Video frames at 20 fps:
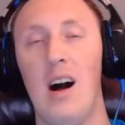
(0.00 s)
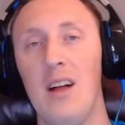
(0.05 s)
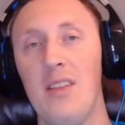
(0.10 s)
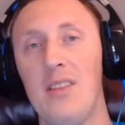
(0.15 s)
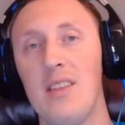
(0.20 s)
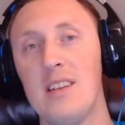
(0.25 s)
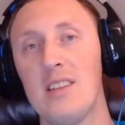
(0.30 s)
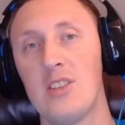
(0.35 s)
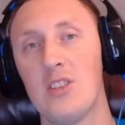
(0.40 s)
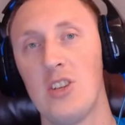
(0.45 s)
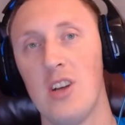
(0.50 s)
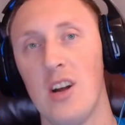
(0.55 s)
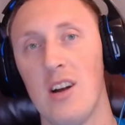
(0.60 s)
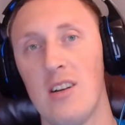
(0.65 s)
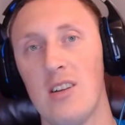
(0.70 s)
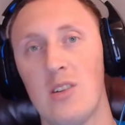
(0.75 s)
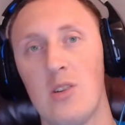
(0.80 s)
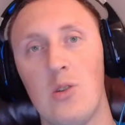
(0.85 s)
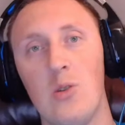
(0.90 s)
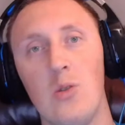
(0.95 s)
this
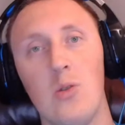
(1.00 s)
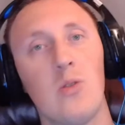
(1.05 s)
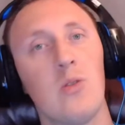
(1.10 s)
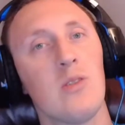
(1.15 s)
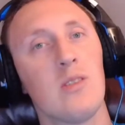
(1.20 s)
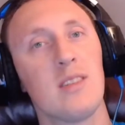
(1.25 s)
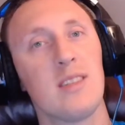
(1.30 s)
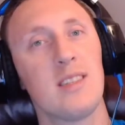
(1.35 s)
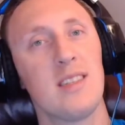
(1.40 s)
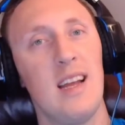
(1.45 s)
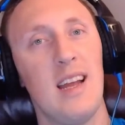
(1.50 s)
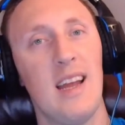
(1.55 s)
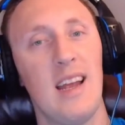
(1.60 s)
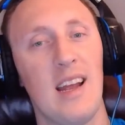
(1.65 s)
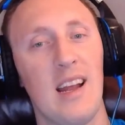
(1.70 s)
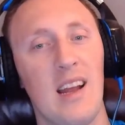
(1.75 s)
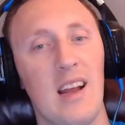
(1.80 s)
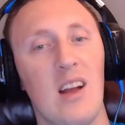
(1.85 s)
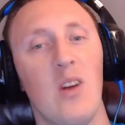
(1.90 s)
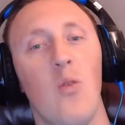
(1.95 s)
chart, Google's
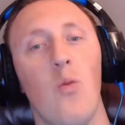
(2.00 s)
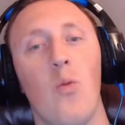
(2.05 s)
saying